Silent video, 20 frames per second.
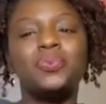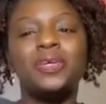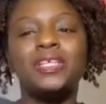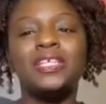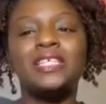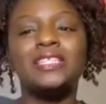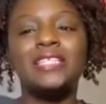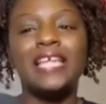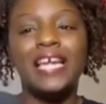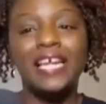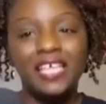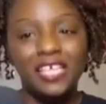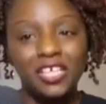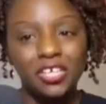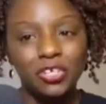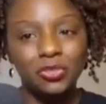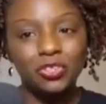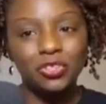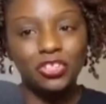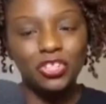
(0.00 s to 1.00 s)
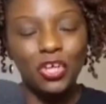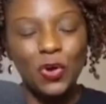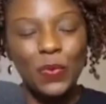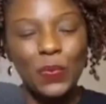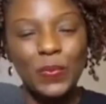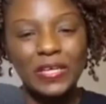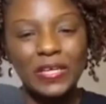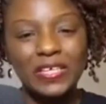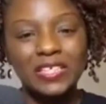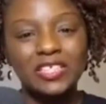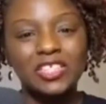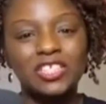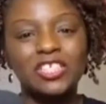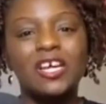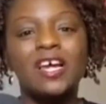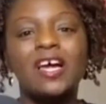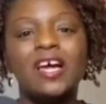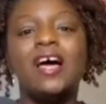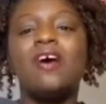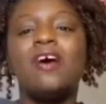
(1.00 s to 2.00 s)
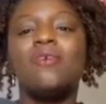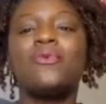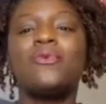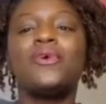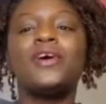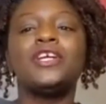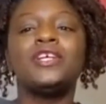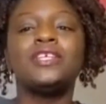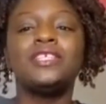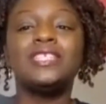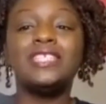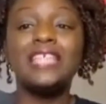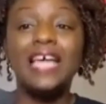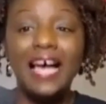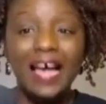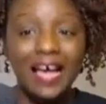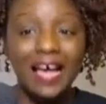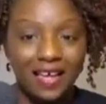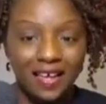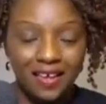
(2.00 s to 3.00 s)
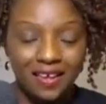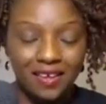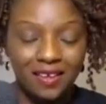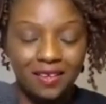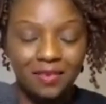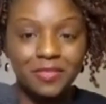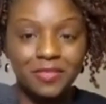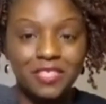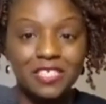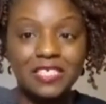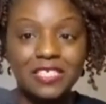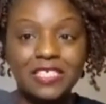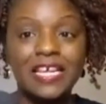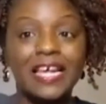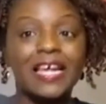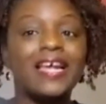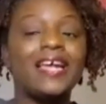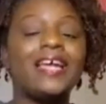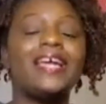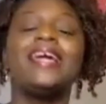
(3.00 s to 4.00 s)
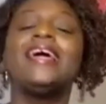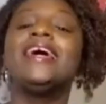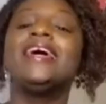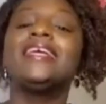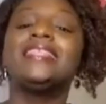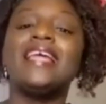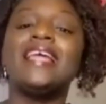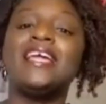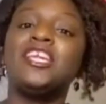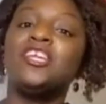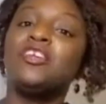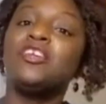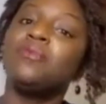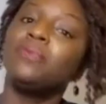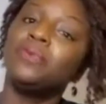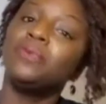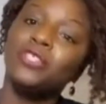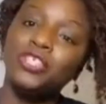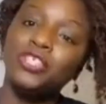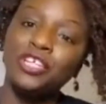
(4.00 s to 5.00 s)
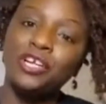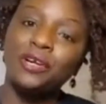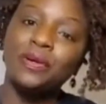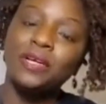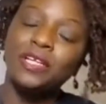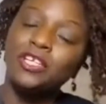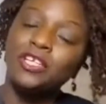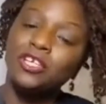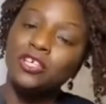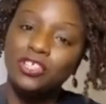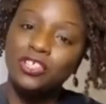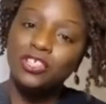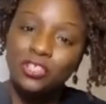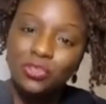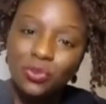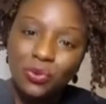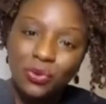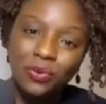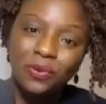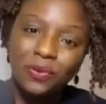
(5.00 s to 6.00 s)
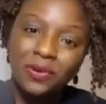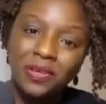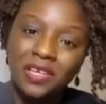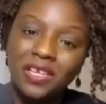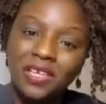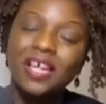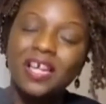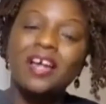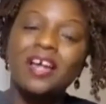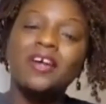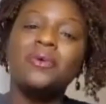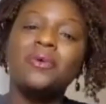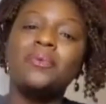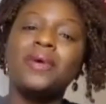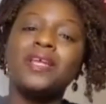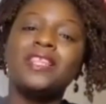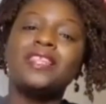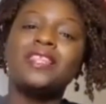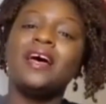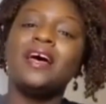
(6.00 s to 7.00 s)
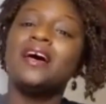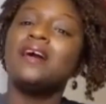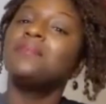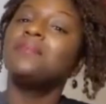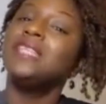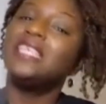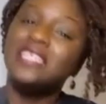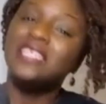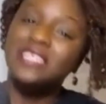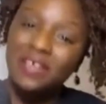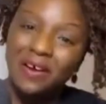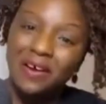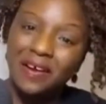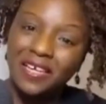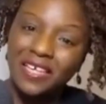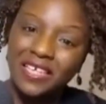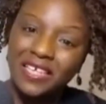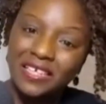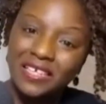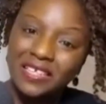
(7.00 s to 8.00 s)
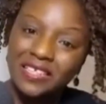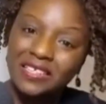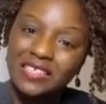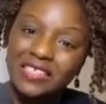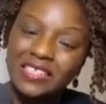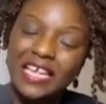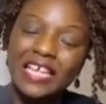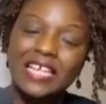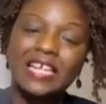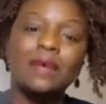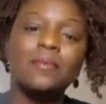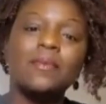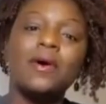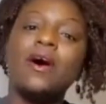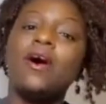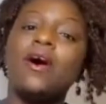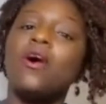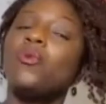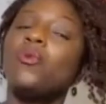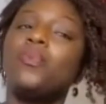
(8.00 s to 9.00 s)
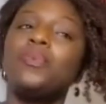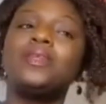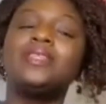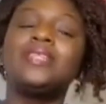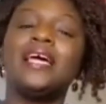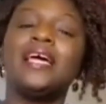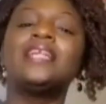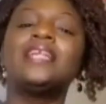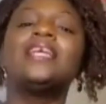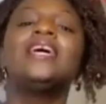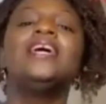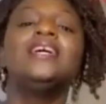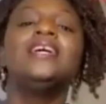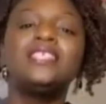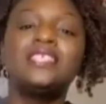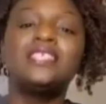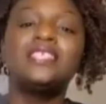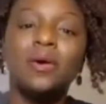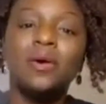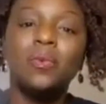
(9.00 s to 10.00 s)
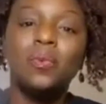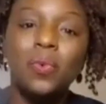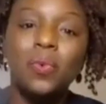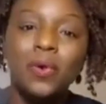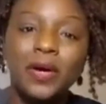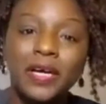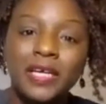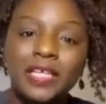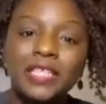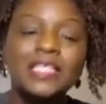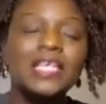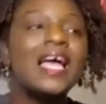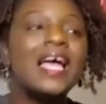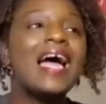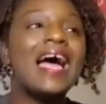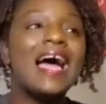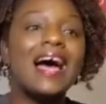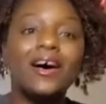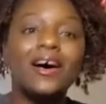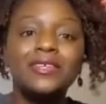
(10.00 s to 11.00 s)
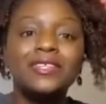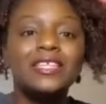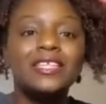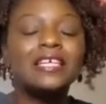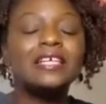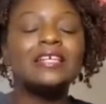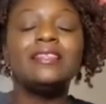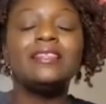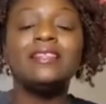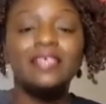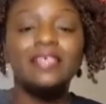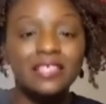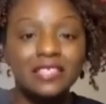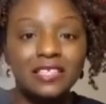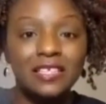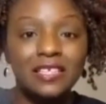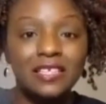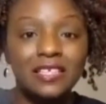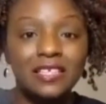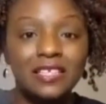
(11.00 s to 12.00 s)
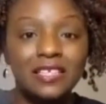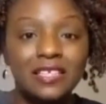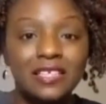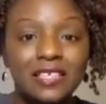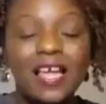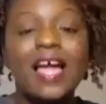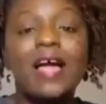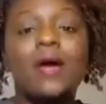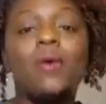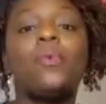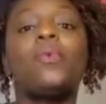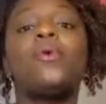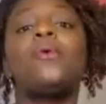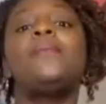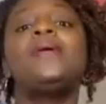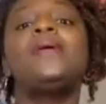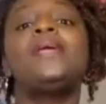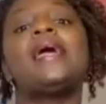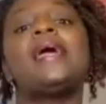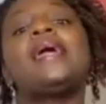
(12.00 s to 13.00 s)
want to thank you so much for your time today. Thank you for sharing your story with this audience. And I'm hoping that someone out there listening will be